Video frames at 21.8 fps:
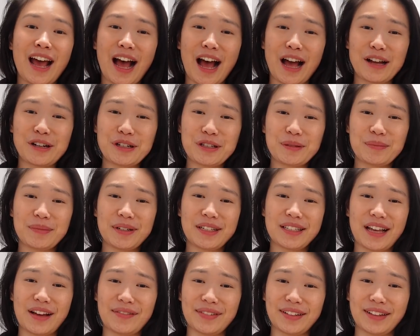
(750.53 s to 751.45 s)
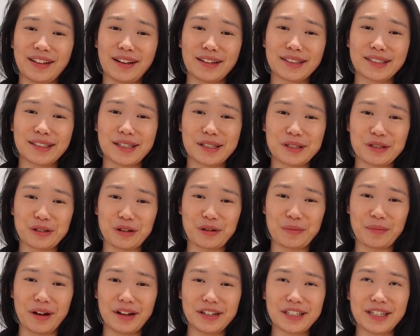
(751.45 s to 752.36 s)
I just miss having laksa
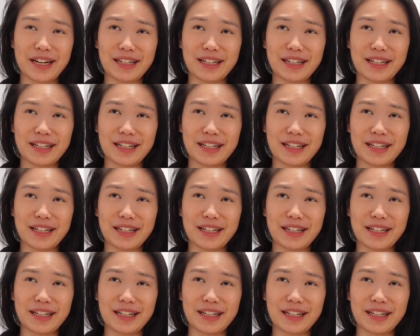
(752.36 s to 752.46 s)
so much,